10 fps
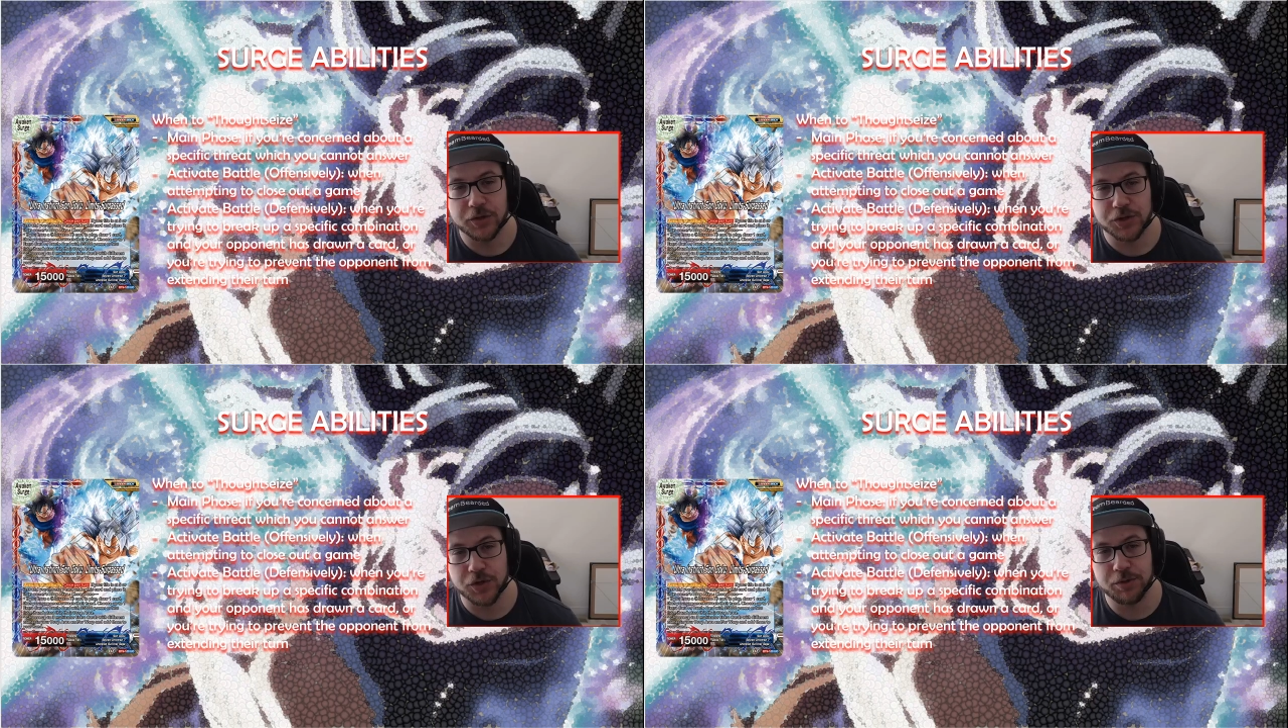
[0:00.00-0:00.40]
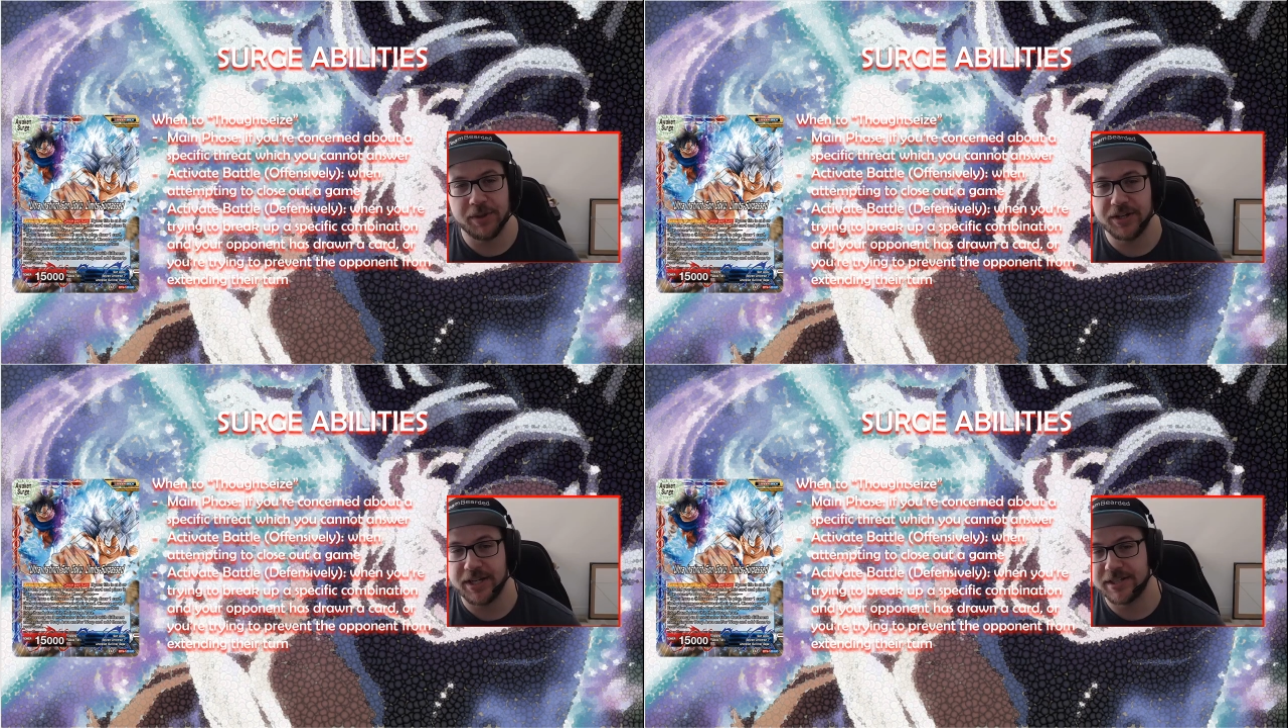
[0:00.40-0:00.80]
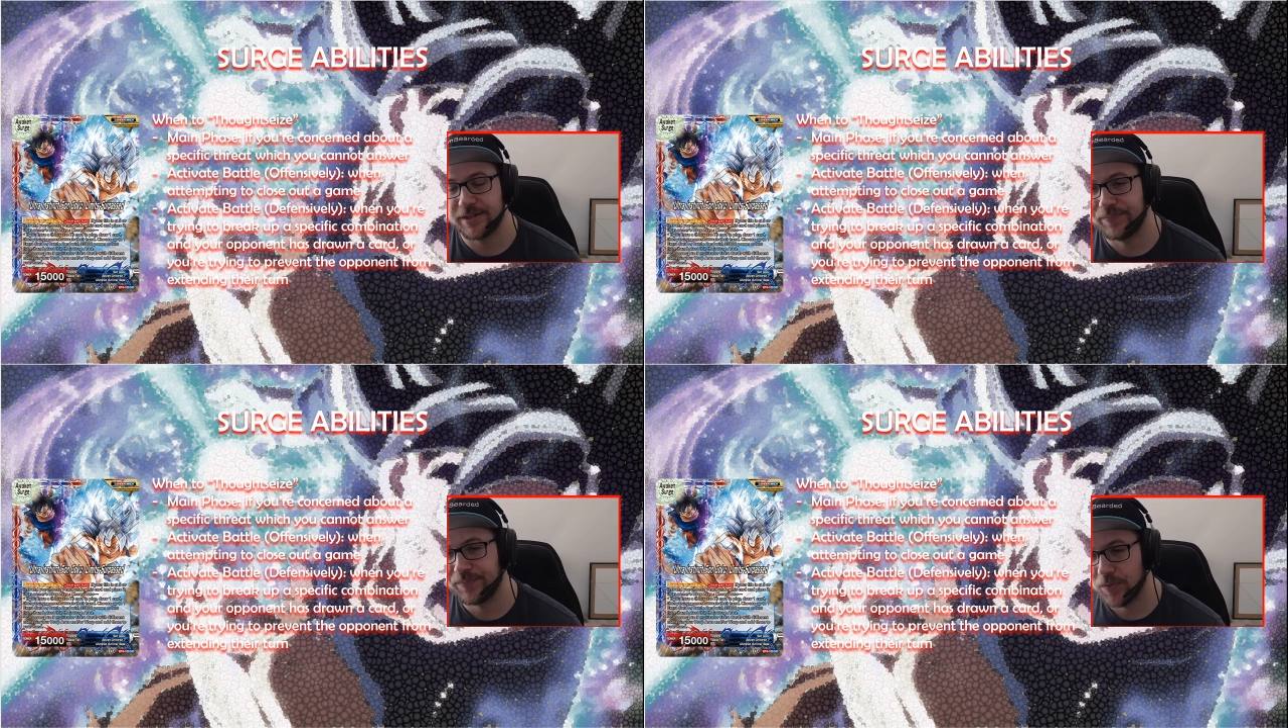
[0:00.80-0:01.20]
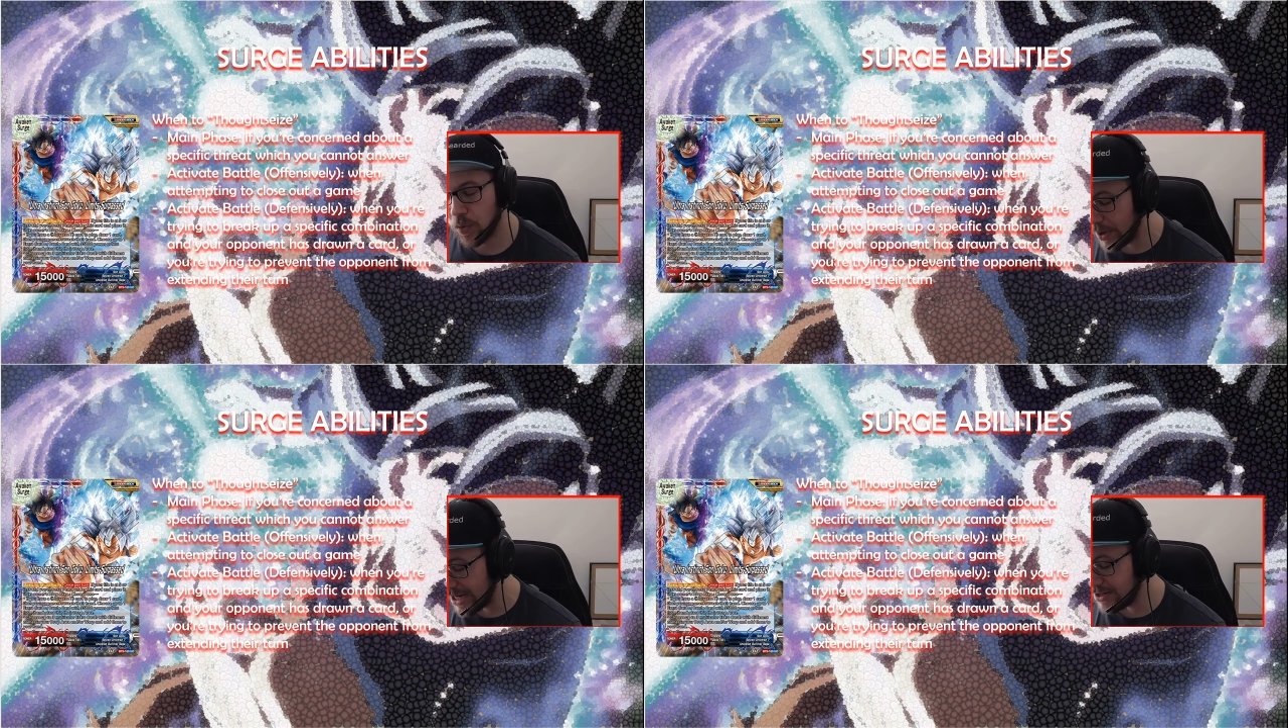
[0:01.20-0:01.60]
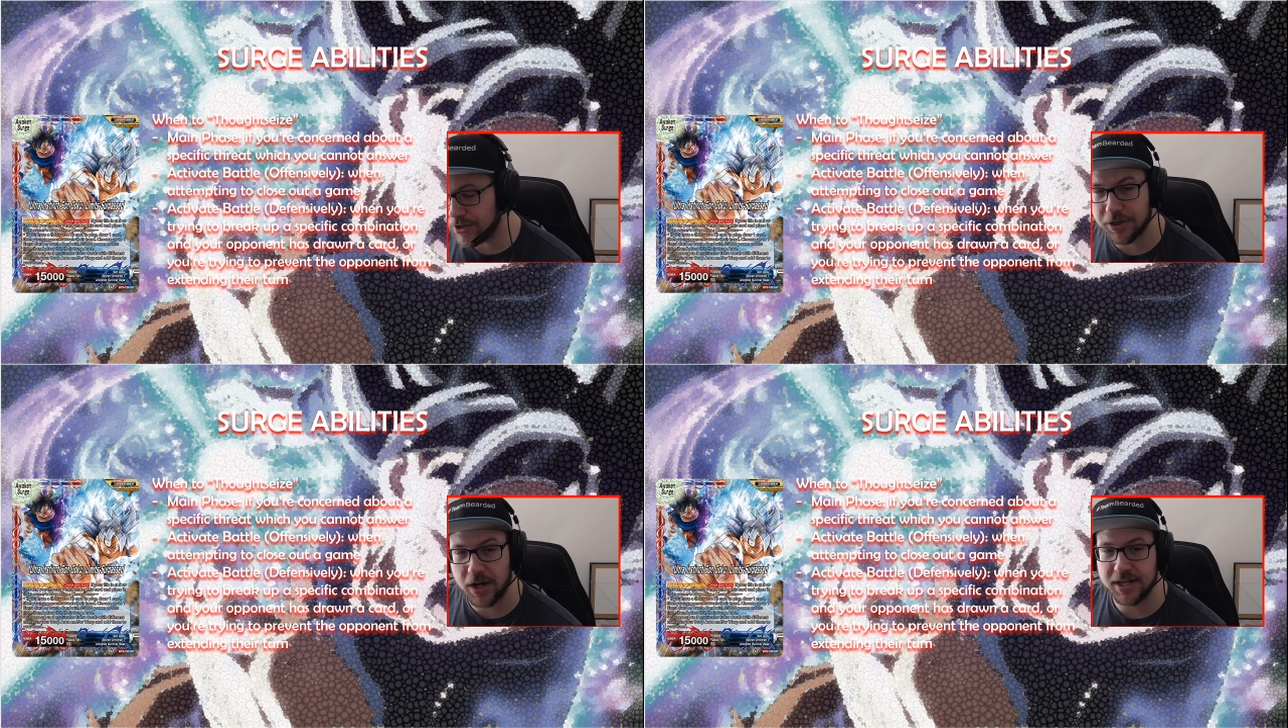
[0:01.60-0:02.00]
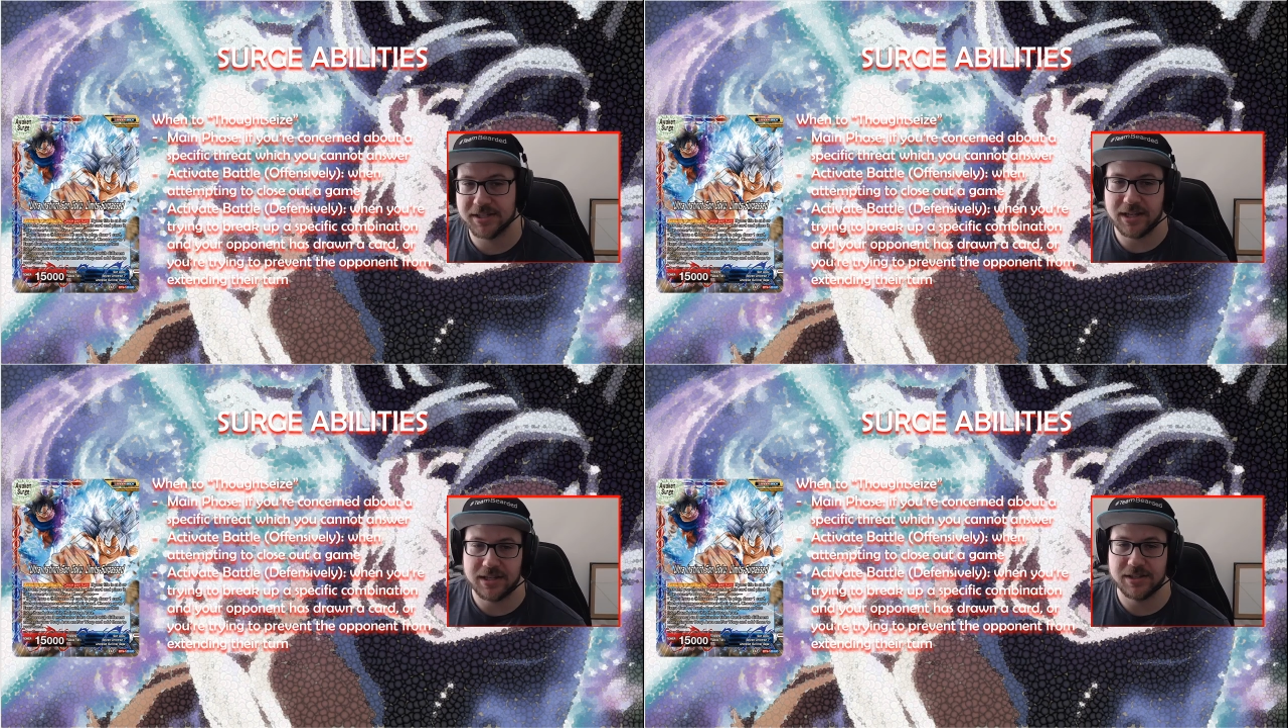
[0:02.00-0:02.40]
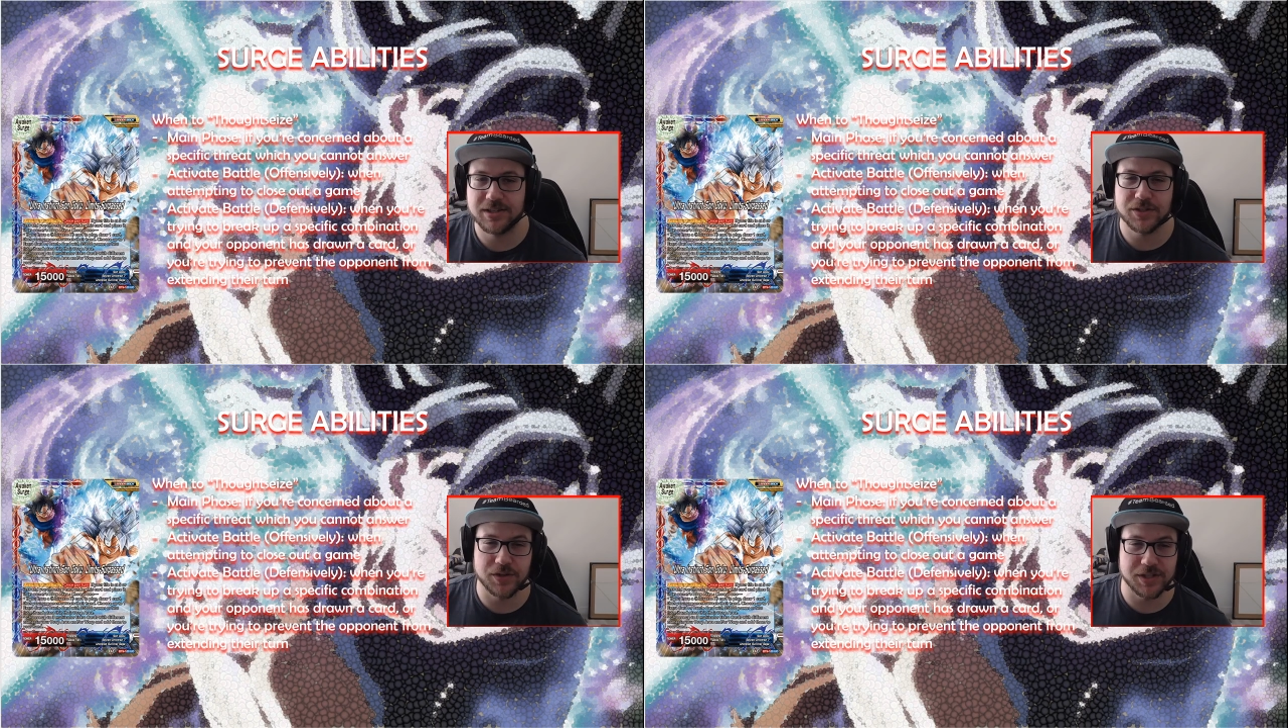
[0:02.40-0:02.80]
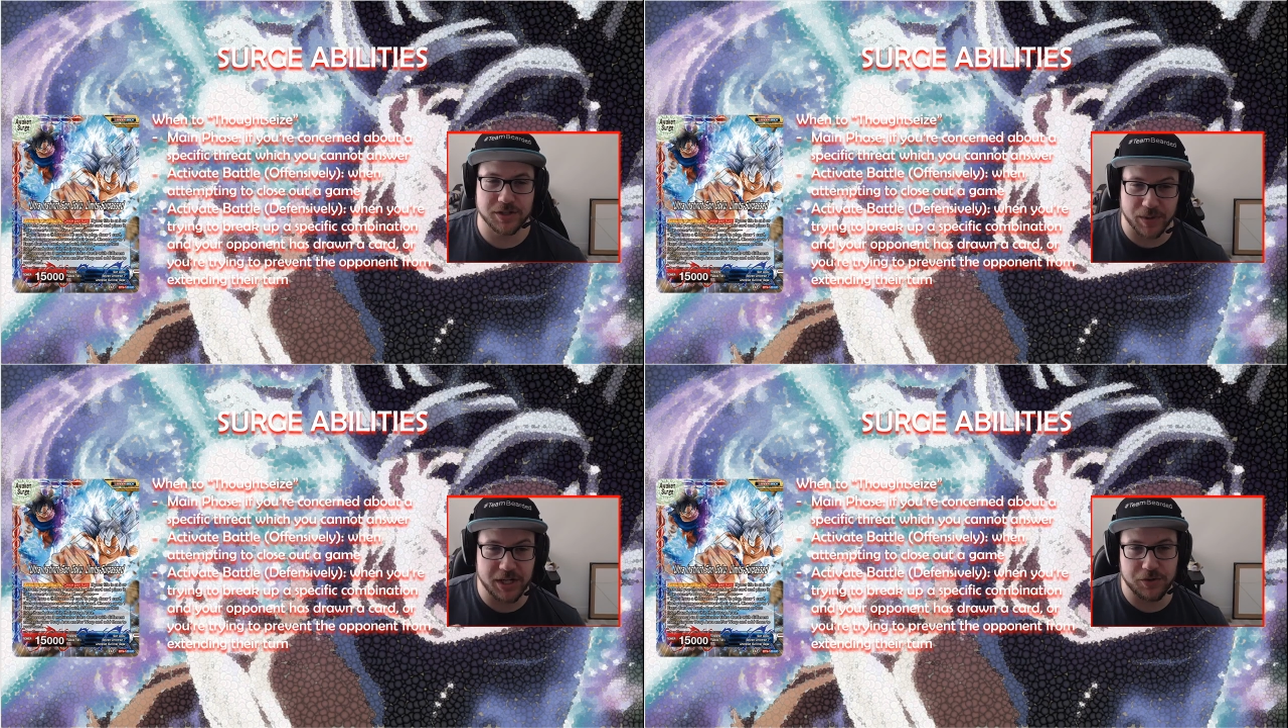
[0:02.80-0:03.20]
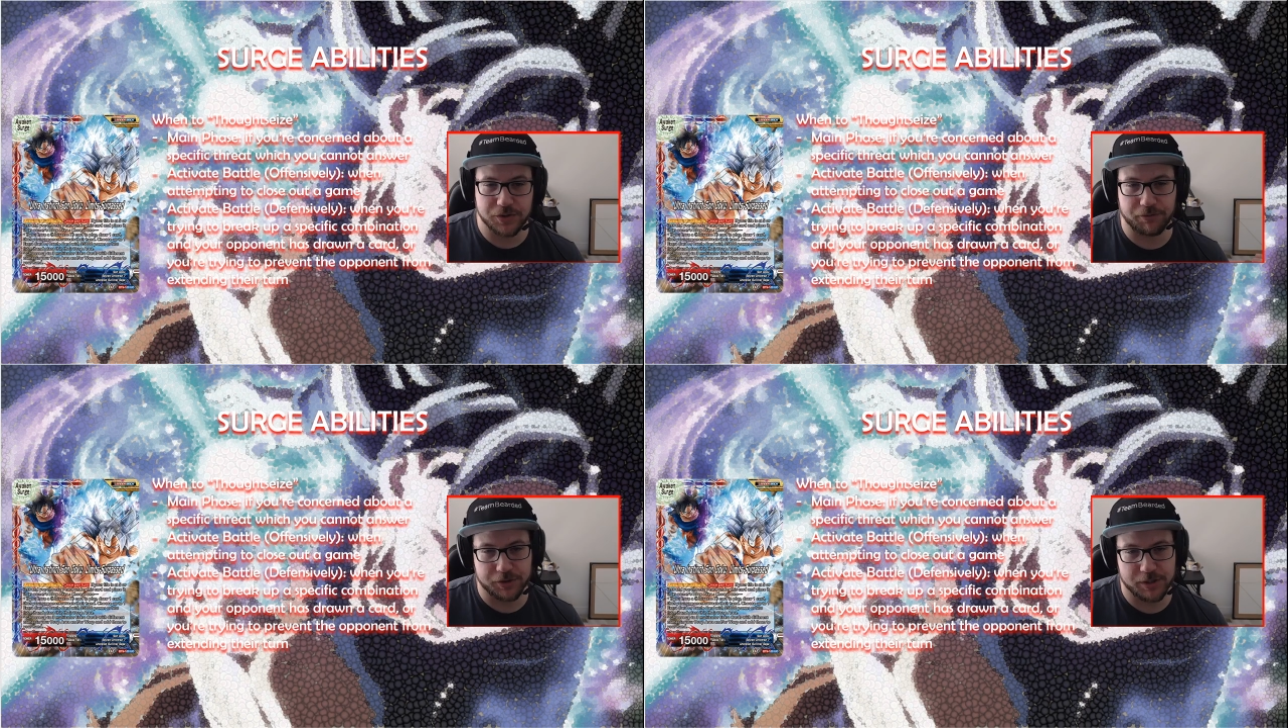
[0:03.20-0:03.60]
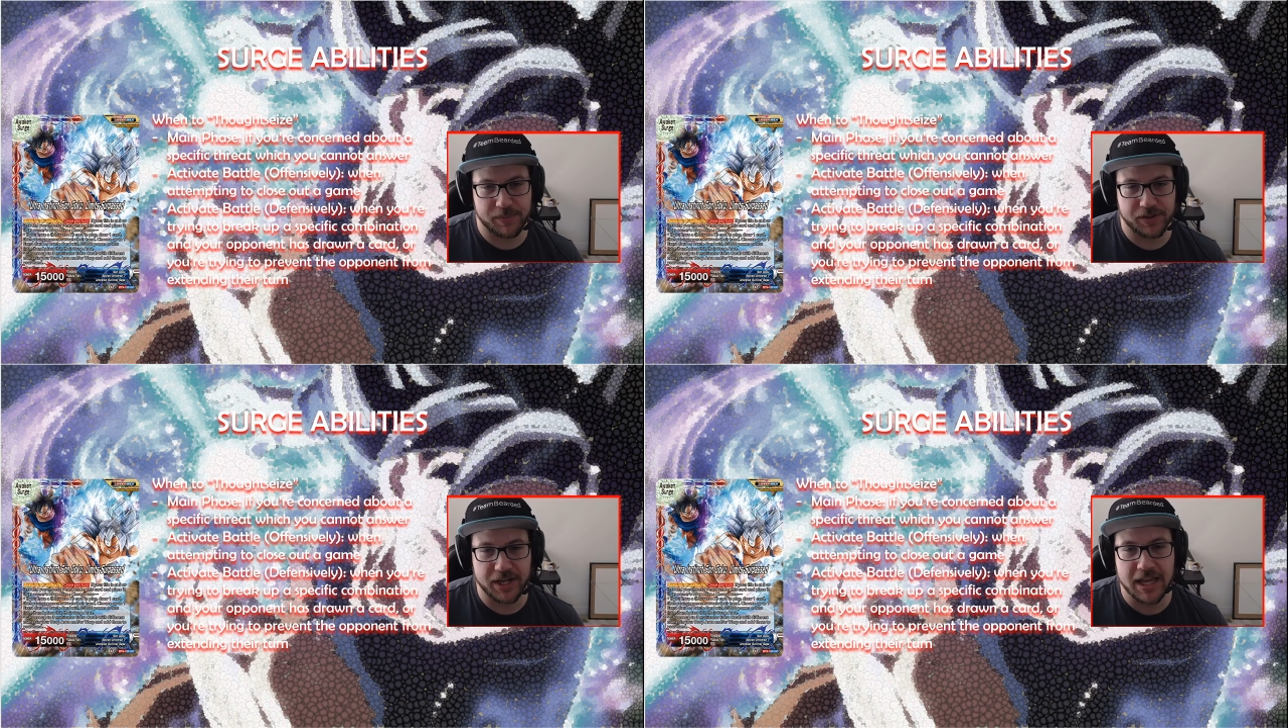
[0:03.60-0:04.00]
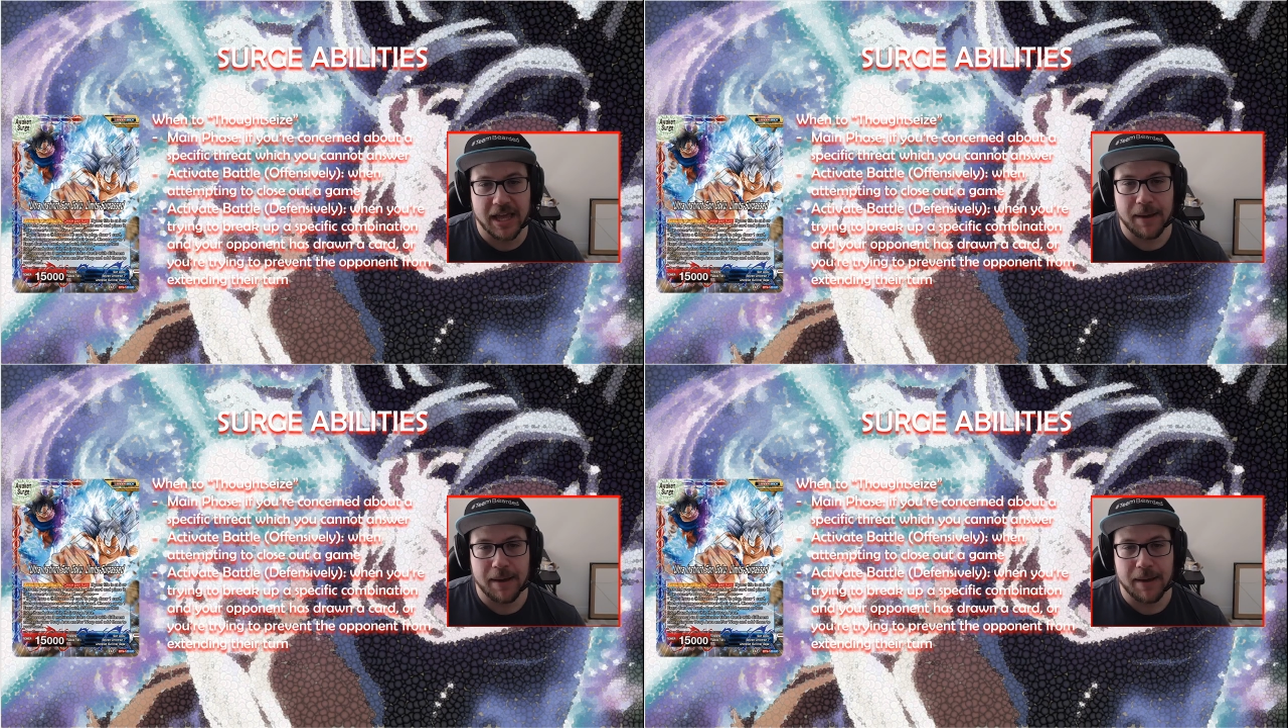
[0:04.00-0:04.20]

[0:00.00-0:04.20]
surge abilities. When to Thoughtseize. So this is when to use your first ability.